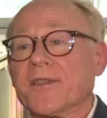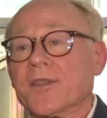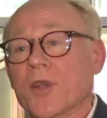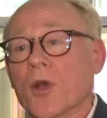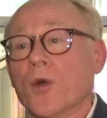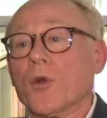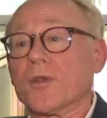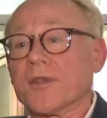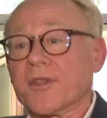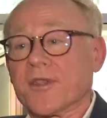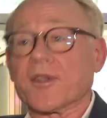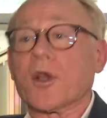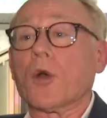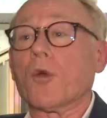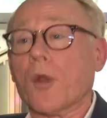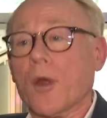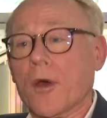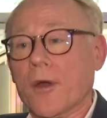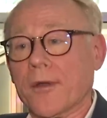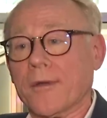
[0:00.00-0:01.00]
told
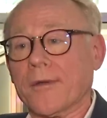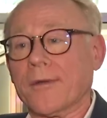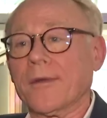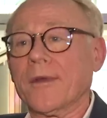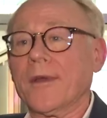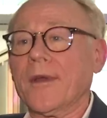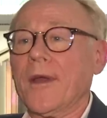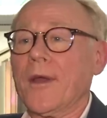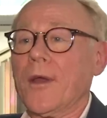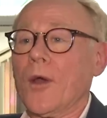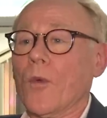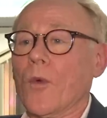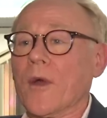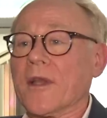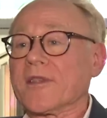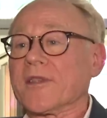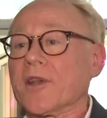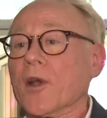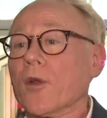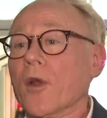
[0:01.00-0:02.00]
Solon
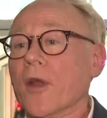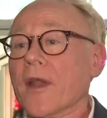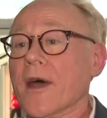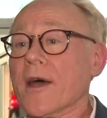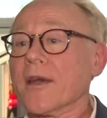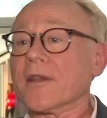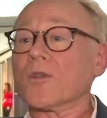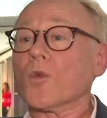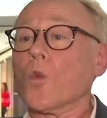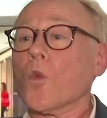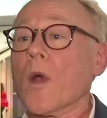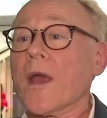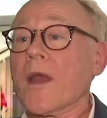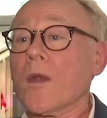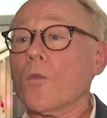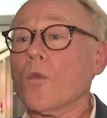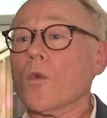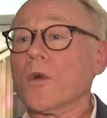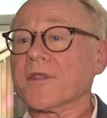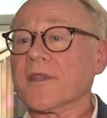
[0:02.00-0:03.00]
when Solon asked
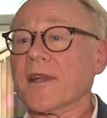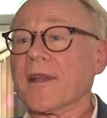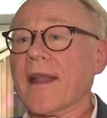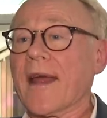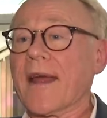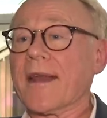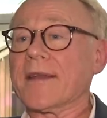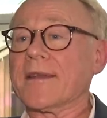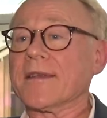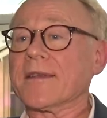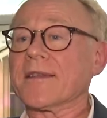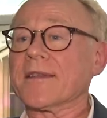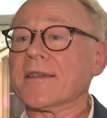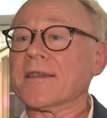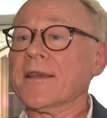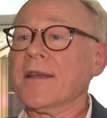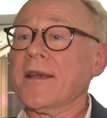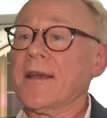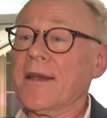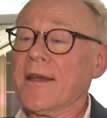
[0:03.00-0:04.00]
when was
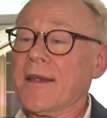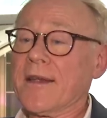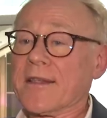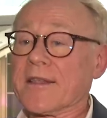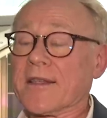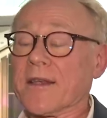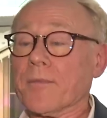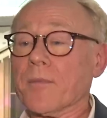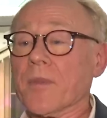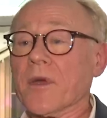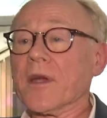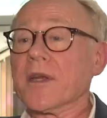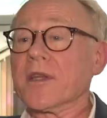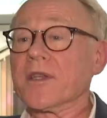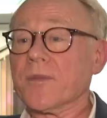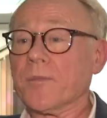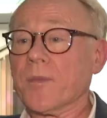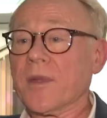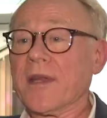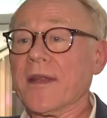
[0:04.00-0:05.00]
Atlantis
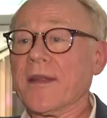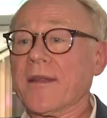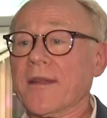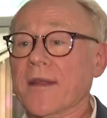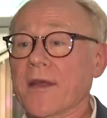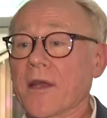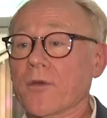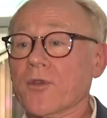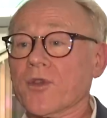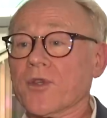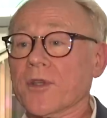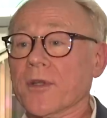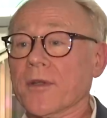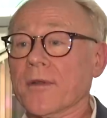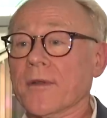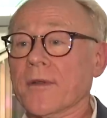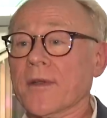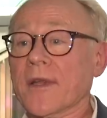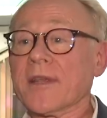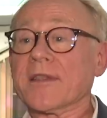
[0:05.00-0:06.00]
submerged beneath the
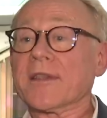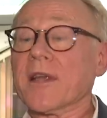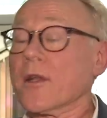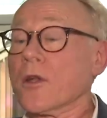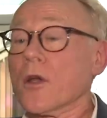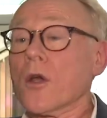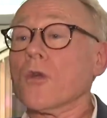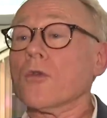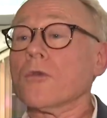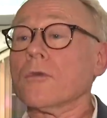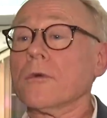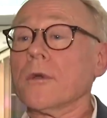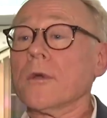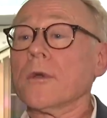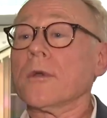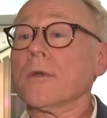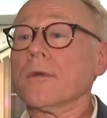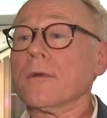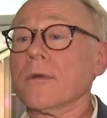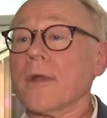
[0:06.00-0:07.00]
ocean, they said, oh,
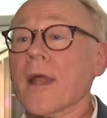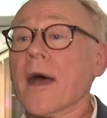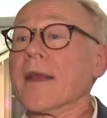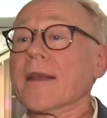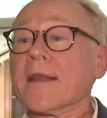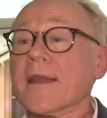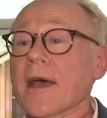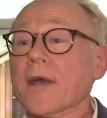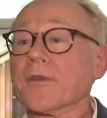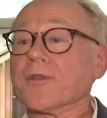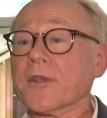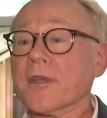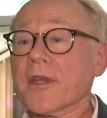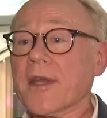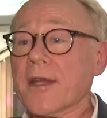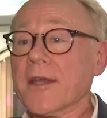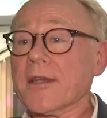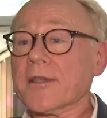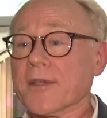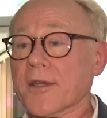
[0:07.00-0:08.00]
9,000
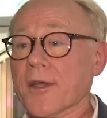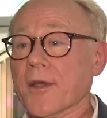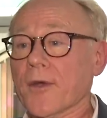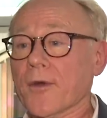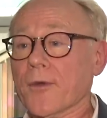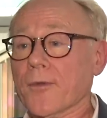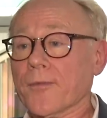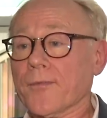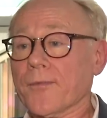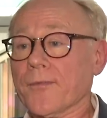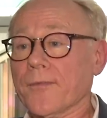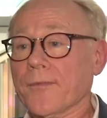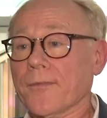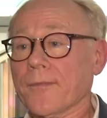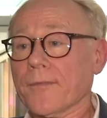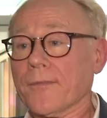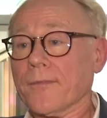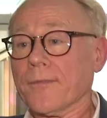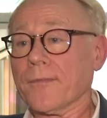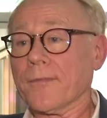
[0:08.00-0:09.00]
years ago.
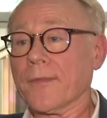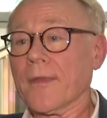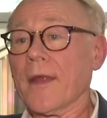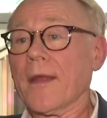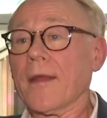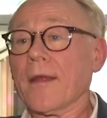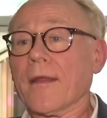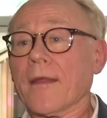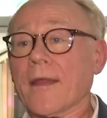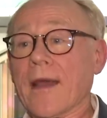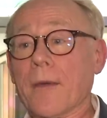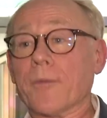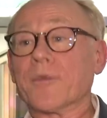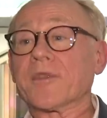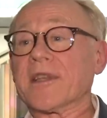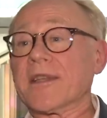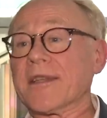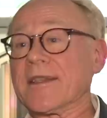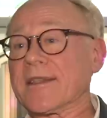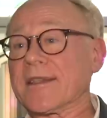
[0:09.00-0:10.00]
That
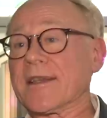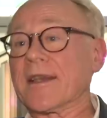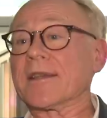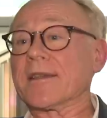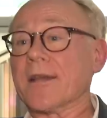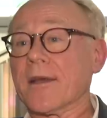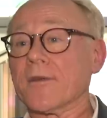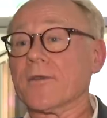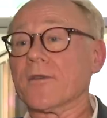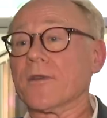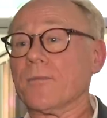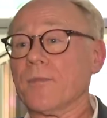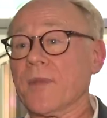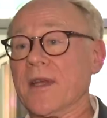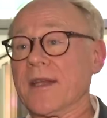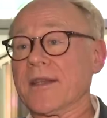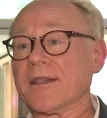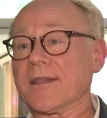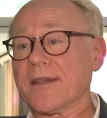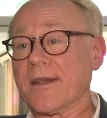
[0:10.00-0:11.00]
was in 600
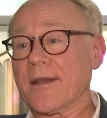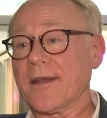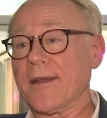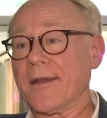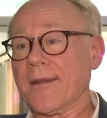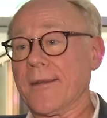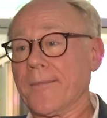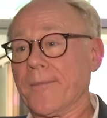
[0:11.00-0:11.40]
BC.